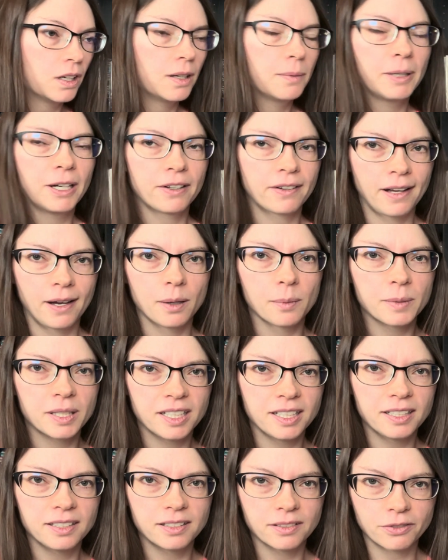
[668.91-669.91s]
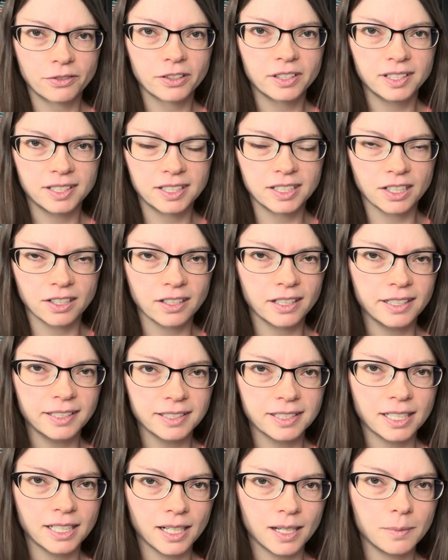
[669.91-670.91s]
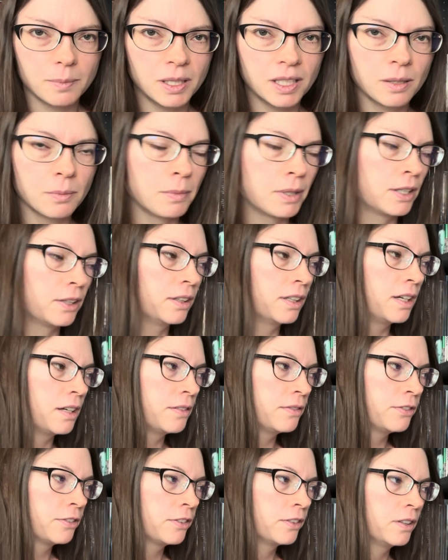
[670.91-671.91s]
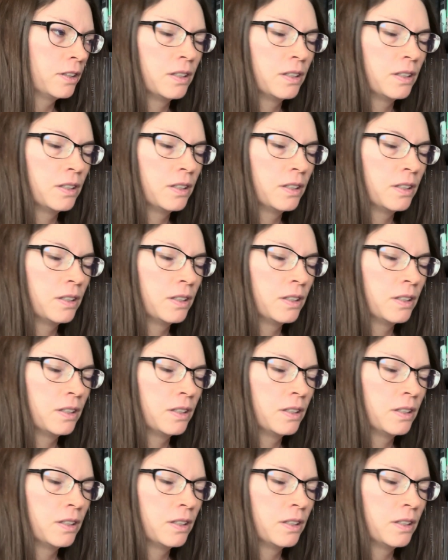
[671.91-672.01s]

about how many different series that I'm in the middle of.